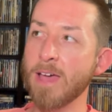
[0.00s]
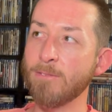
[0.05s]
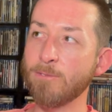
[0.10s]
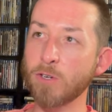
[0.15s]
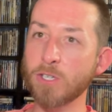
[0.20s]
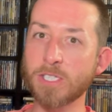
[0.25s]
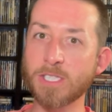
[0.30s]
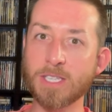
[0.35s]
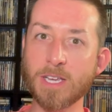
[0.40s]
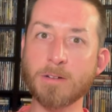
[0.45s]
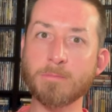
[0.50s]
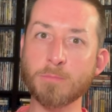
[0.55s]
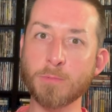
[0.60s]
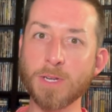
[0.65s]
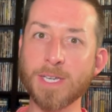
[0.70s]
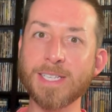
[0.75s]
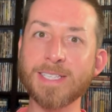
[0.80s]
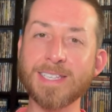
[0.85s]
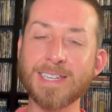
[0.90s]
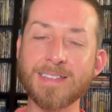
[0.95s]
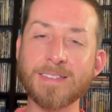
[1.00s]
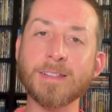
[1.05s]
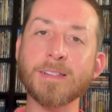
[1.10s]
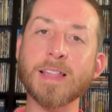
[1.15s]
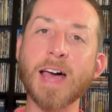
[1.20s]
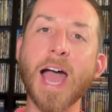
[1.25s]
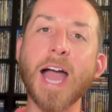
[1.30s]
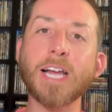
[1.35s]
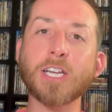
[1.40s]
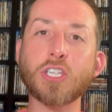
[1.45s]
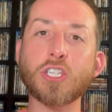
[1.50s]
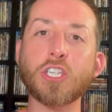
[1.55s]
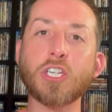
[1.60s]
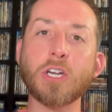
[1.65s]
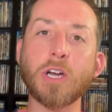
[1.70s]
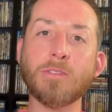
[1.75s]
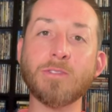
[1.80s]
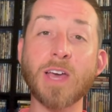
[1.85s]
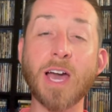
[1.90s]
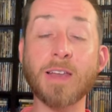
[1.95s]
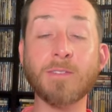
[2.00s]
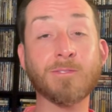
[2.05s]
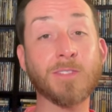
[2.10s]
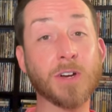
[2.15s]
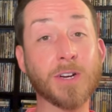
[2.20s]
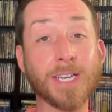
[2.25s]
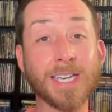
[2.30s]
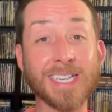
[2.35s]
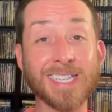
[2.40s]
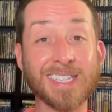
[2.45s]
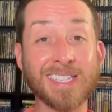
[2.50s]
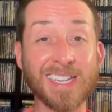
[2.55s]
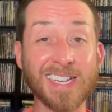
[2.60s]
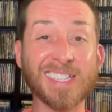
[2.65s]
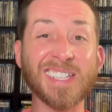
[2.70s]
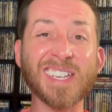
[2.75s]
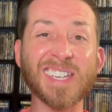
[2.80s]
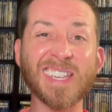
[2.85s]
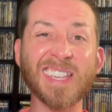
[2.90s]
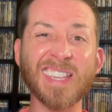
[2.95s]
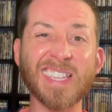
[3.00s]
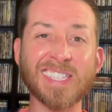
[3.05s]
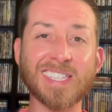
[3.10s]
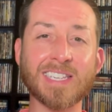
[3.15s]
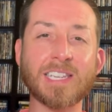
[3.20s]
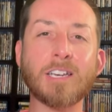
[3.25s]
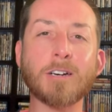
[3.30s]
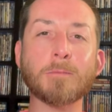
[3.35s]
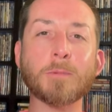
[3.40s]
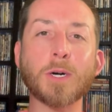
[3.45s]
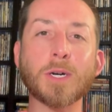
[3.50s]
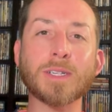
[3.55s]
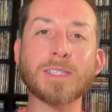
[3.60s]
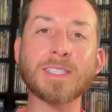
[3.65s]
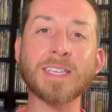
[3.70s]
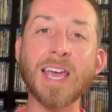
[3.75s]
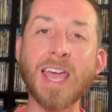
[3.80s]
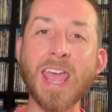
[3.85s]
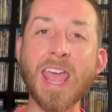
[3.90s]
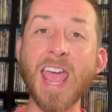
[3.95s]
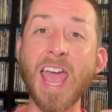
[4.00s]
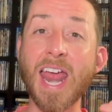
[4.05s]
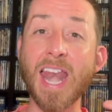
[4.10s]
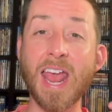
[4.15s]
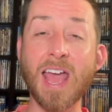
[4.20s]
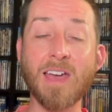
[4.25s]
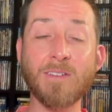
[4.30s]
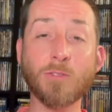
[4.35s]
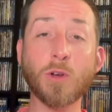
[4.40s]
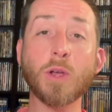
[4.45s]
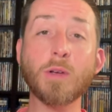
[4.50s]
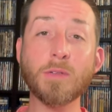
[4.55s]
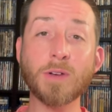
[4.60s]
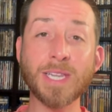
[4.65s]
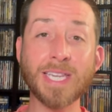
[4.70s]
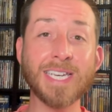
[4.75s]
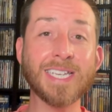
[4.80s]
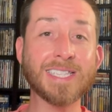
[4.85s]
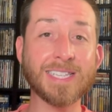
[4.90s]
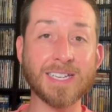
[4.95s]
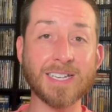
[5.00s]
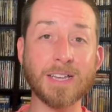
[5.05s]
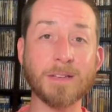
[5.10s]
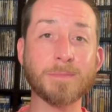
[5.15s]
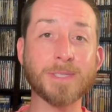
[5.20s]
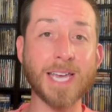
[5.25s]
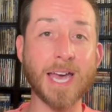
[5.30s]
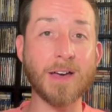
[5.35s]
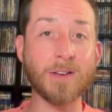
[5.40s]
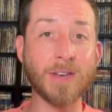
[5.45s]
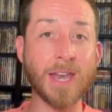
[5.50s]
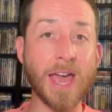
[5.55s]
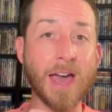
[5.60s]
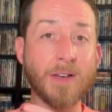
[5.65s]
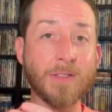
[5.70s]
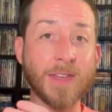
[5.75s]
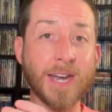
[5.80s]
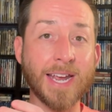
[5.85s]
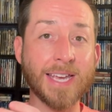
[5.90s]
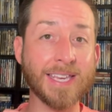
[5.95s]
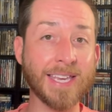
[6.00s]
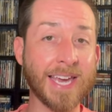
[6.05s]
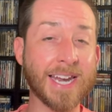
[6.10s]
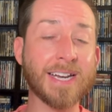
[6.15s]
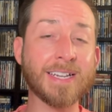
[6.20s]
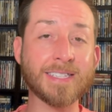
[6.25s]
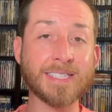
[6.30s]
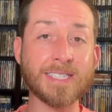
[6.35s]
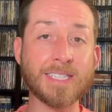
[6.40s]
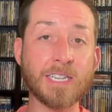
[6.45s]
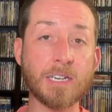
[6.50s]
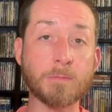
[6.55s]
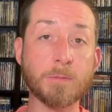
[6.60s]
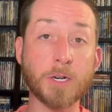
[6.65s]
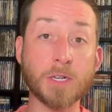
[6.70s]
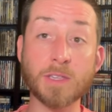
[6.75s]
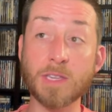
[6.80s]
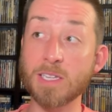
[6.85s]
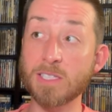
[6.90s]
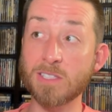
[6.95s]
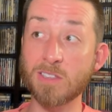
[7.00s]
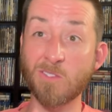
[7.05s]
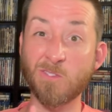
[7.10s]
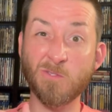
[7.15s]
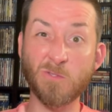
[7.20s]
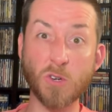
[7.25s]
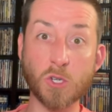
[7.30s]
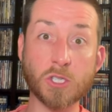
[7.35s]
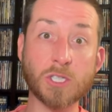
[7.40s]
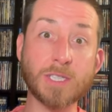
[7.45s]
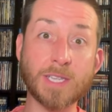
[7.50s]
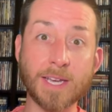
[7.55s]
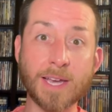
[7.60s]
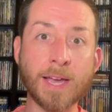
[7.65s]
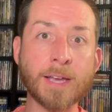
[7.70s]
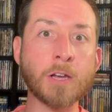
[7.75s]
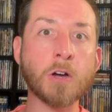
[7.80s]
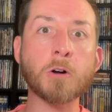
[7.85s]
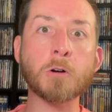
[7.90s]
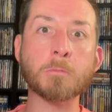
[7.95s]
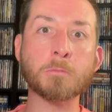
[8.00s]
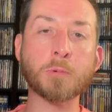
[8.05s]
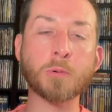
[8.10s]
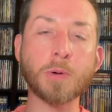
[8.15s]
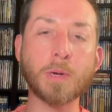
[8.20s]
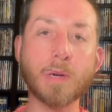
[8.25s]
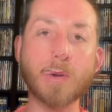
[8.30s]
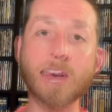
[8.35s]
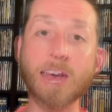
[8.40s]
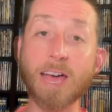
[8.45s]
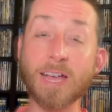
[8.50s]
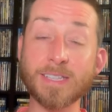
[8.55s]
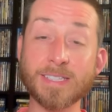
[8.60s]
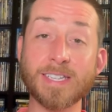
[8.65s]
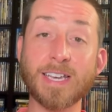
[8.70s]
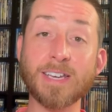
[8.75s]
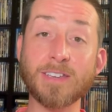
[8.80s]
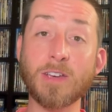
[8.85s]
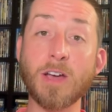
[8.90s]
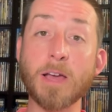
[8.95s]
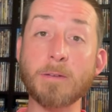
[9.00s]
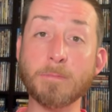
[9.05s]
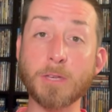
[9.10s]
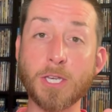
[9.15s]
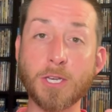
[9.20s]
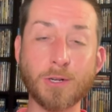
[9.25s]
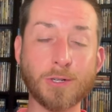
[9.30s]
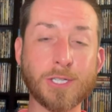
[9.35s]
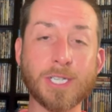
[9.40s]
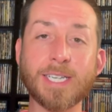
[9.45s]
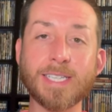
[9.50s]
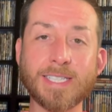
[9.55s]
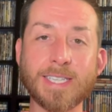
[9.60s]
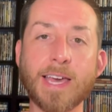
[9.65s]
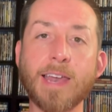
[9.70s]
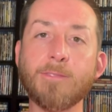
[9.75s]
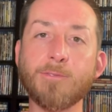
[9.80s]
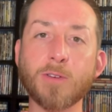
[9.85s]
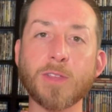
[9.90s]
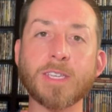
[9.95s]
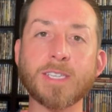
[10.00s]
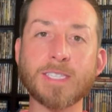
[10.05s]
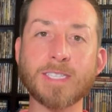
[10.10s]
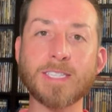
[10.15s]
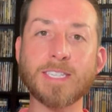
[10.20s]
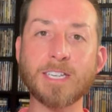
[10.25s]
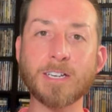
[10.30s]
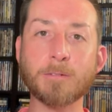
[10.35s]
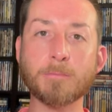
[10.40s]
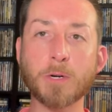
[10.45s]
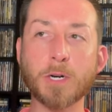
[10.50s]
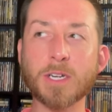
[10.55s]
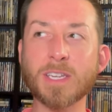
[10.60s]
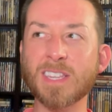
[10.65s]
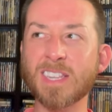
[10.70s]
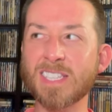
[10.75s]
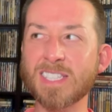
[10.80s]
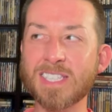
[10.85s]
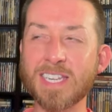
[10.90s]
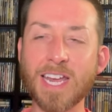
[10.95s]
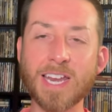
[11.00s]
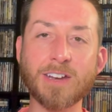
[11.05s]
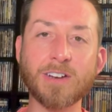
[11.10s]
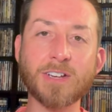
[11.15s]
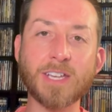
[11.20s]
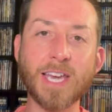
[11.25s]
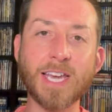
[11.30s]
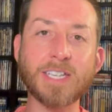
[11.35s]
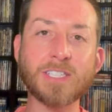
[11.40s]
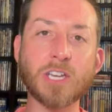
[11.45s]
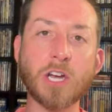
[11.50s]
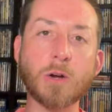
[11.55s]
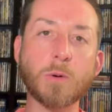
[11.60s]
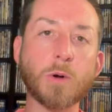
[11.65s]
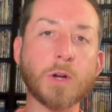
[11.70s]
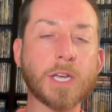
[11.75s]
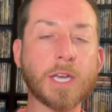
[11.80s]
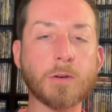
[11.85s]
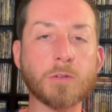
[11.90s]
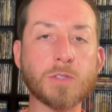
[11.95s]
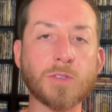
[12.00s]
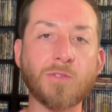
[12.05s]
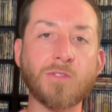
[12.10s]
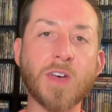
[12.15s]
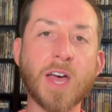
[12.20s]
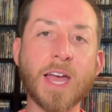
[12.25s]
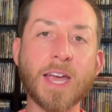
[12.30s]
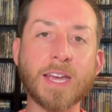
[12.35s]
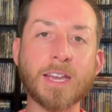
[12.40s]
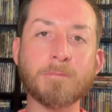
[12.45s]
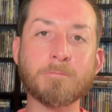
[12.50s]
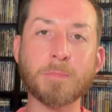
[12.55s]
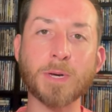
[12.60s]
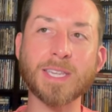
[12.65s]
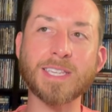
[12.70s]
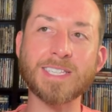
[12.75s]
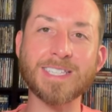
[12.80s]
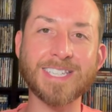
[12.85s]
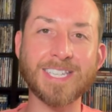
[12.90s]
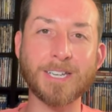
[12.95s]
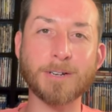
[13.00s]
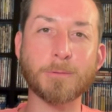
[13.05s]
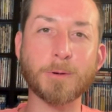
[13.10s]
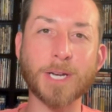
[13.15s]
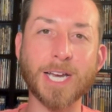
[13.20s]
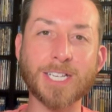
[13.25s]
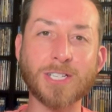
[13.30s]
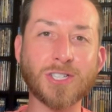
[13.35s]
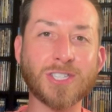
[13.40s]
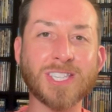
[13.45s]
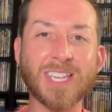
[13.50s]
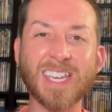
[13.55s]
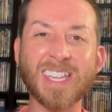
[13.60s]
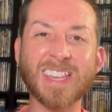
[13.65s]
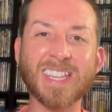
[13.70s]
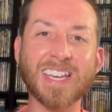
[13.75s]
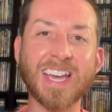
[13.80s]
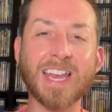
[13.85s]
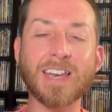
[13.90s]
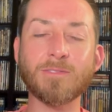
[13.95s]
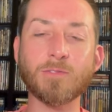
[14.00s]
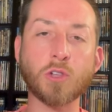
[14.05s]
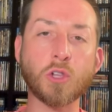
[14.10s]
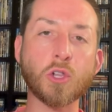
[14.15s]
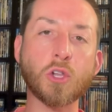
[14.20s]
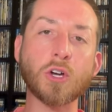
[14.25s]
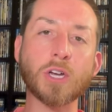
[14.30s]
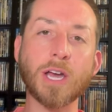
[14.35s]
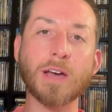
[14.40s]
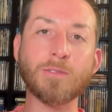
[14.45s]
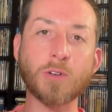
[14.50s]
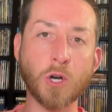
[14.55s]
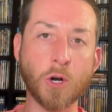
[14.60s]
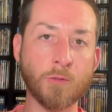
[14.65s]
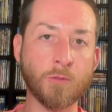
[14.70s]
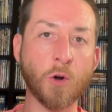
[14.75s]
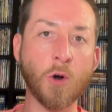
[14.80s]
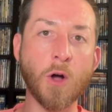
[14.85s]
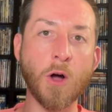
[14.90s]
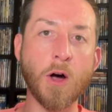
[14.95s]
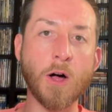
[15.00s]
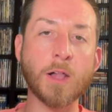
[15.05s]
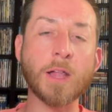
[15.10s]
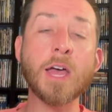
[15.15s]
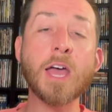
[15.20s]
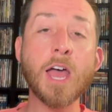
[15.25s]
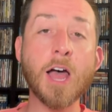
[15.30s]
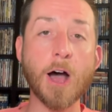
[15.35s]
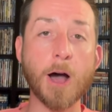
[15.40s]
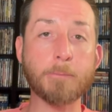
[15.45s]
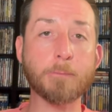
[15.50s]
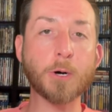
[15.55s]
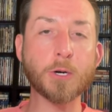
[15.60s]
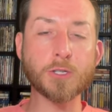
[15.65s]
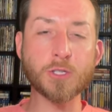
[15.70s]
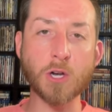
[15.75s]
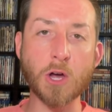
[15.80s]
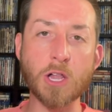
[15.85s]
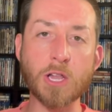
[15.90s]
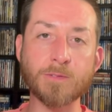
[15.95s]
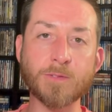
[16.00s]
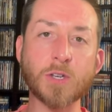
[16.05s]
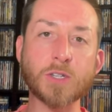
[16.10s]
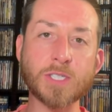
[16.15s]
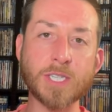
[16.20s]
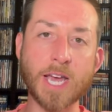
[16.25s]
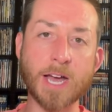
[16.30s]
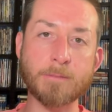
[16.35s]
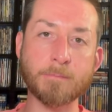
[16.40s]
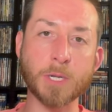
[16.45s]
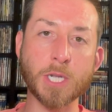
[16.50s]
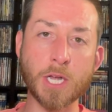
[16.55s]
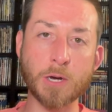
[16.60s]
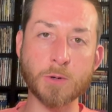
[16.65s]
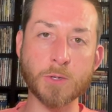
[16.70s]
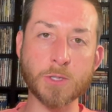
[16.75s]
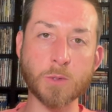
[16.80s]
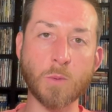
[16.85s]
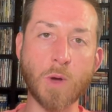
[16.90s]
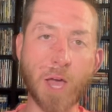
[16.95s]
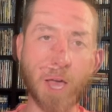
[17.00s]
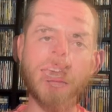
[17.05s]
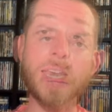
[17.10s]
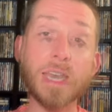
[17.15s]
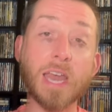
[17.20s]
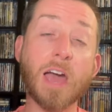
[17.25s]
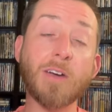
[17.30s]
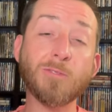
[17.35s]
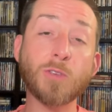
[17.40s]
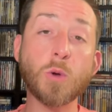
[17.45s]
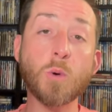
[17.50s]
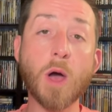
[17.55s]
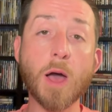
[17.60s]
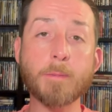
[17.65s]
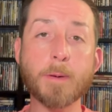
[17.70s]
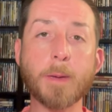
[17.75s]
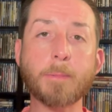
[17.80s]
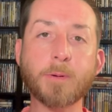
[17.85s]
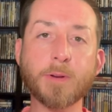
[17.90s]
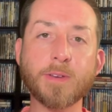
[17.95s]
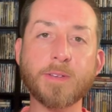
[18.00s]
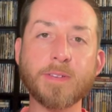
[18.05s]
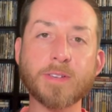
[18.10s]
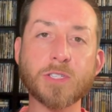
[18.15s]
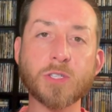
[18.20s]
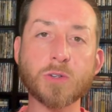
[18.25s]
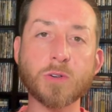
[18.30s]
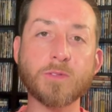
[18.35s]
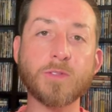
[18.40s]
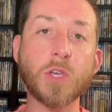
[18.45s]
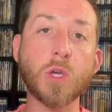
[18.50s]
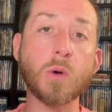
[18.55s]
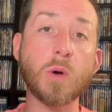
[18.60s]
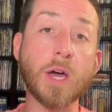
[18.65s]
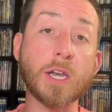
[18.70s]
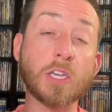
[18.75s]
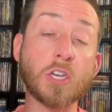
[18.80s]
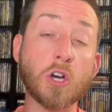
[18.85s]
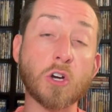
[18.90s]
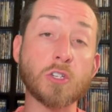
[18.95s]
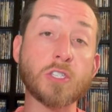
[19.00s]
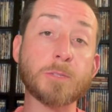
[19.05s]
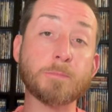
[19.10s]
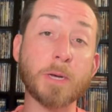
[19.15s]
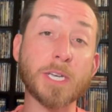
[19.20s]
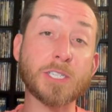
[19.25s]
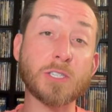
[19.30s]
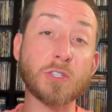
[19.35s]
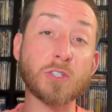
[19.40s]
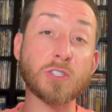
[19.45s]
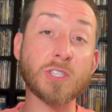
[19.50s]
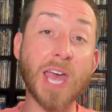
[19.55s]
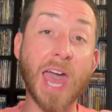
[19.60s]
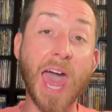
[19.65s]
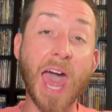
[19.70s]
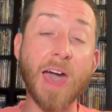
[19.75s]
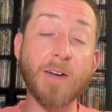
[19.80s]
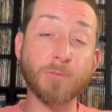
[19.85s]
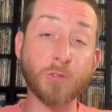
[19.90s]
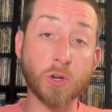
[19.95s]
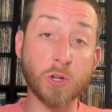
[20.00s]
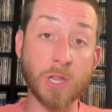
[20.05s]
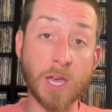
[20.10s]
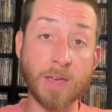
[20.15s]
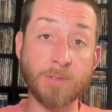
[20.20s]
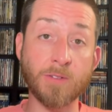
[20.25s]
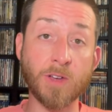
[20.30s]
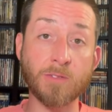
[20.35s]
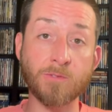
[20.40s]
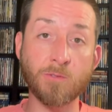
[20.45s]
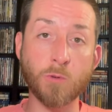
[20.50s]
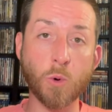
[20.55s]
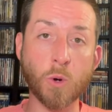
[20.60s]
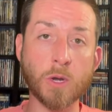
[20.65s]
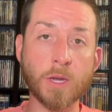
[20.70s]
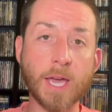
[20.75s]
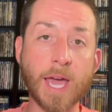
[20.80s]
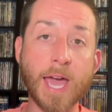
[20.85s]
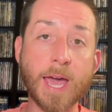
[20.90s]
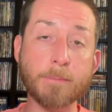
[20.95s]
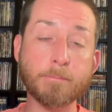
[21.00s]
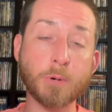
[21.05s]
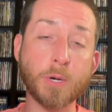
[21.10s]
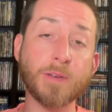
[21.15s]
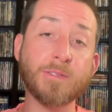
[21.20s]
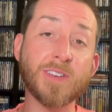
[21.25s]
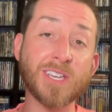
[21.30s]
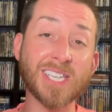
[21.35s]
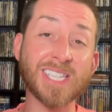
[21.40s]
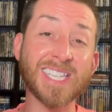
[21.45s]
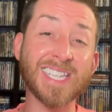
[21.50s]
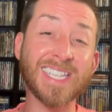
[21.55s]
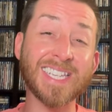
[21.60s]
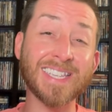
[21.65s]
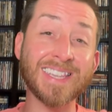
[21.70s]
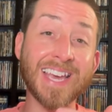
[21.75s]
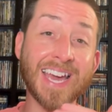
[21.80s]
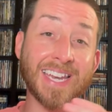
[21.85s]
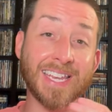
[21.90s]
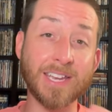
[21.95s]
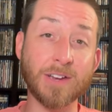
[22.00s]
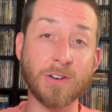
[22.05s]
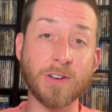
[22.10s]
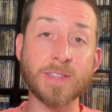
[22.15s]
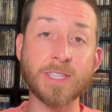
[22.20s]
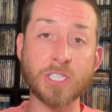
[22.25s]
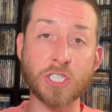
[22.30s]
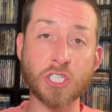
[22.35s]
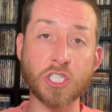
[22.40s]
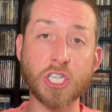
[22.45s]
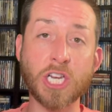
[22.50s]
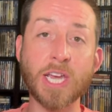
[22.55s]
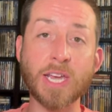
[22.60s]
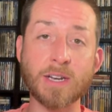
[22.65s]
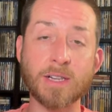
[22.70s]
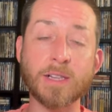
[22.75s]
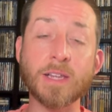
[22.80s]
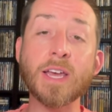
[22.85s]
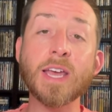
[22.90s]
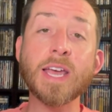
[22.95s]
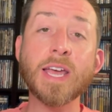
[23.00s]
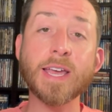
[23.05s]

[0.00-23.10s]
For some reason in the last year, I've gotten very addicted to the steelbooks, and every release that comes out now that I can get on steelbook, that's the first thing I go on pre-order. I'll tell you, I'm hugely excited for the steelbook. The standard case artwork, it was fine, but the steelbook, I just like the kind of look of it overall. I'll post all of those down below as well. Now, if you want my previous review on Ghostbusters Afterlife on 4K, I previously did that here on this channel.